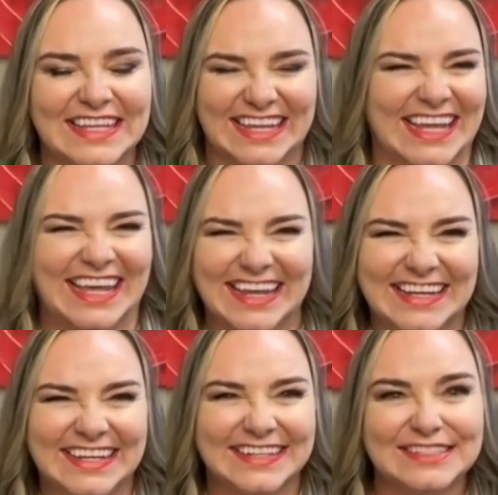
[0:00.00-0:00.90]
the
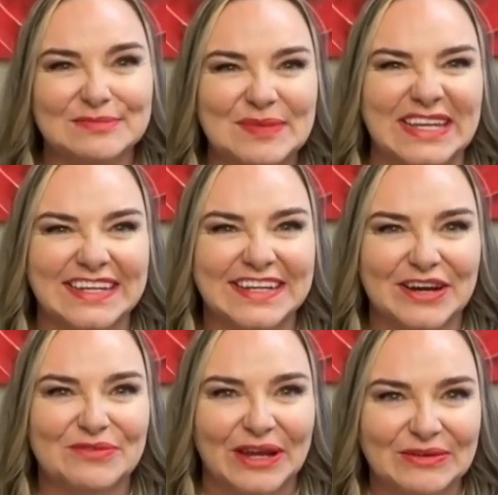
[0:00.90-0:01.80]
ick has been
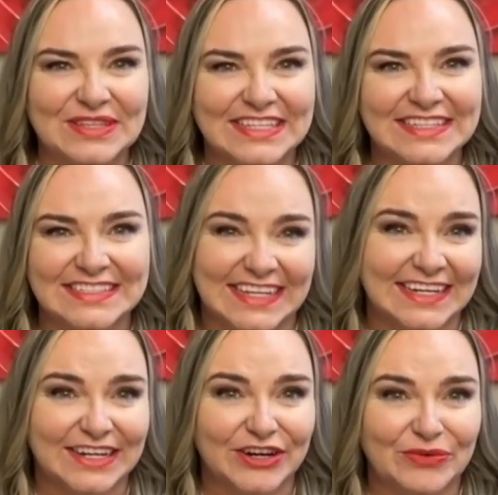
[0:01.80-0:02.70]
around in the
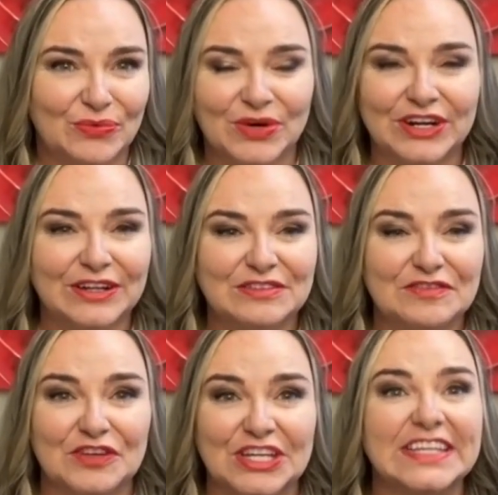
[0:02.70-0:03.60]
dating world
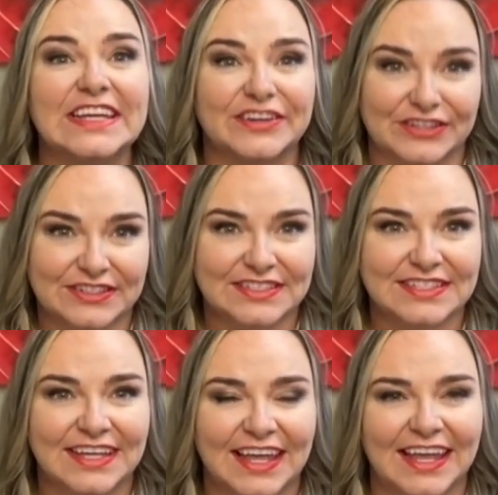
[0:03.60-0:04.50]
for years.
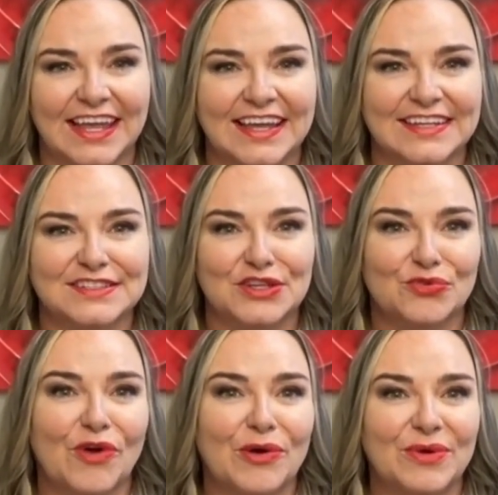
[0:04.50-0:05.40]
It has
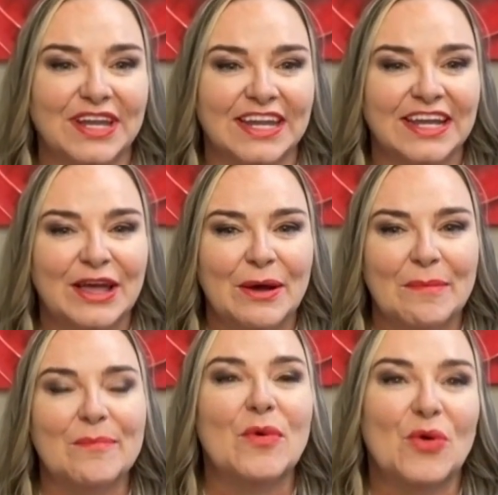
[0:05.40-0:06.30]
grown
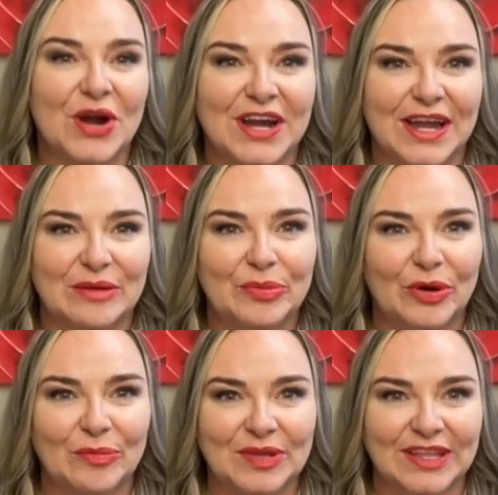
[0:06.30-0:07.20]
more in
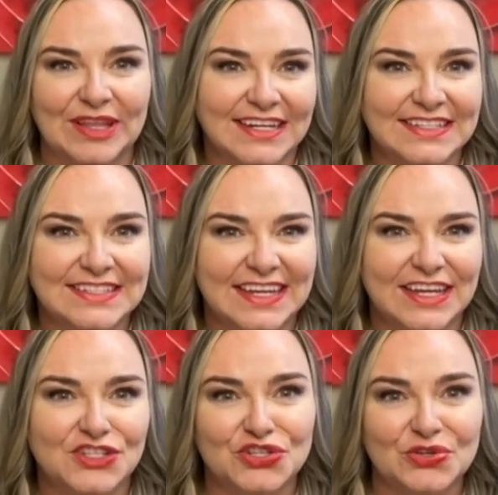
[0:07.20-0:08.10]

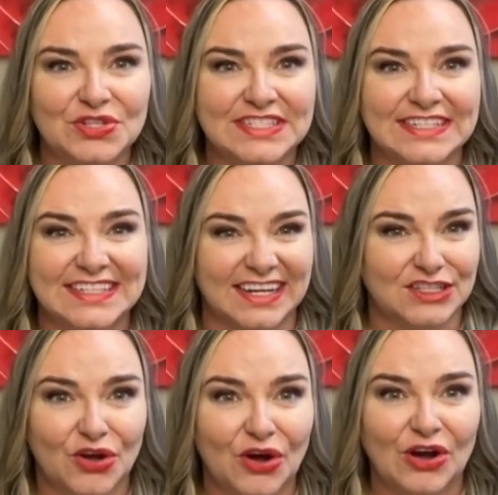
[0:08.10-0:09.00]
popularity due to
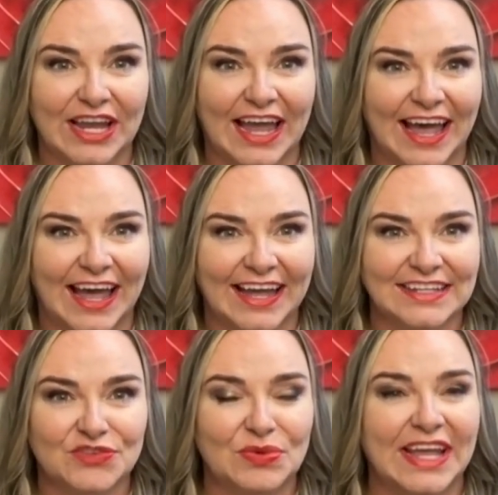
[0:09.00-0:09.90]
TikTok
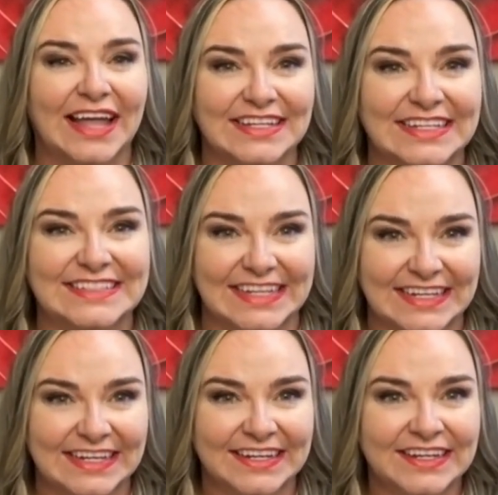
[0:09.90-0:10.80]
and reality
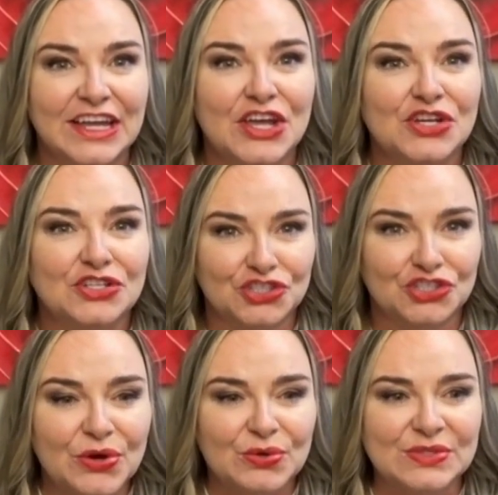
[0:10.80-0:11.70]
dating
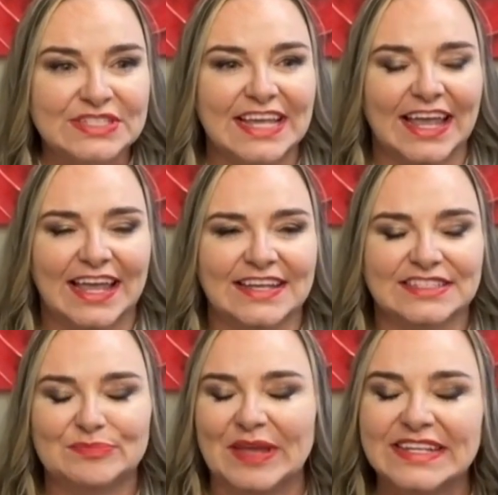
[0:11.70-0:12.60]
shows.
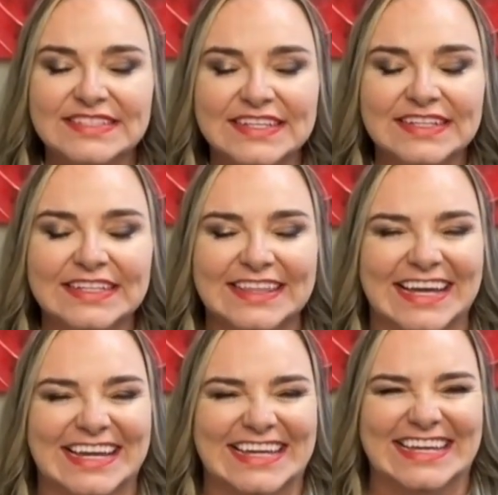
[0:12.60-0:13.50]
It's basically
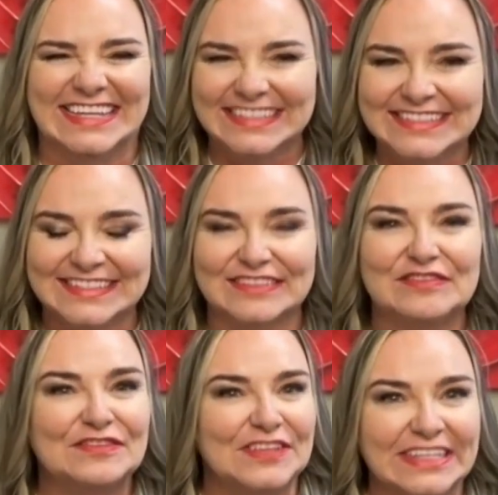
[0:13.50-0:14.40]
that
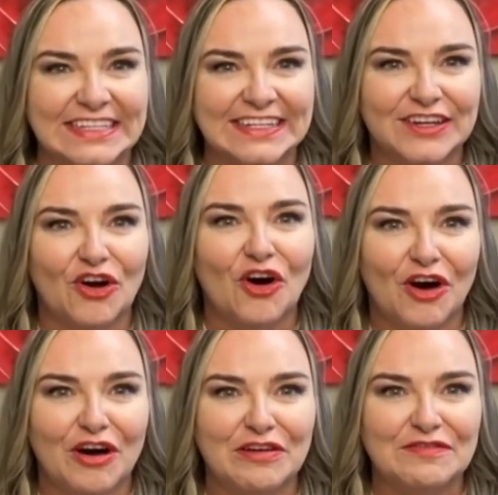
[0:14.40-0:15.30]
instant feeling
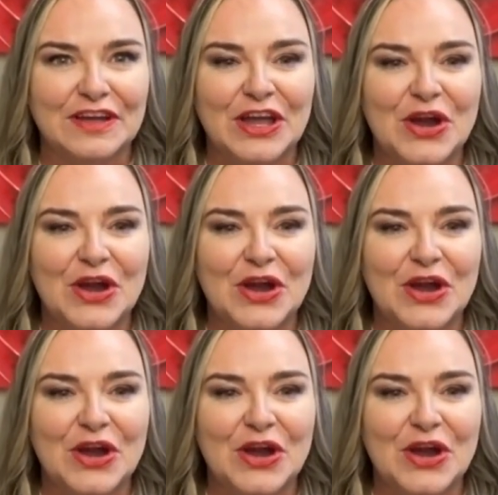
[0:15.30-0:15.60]
of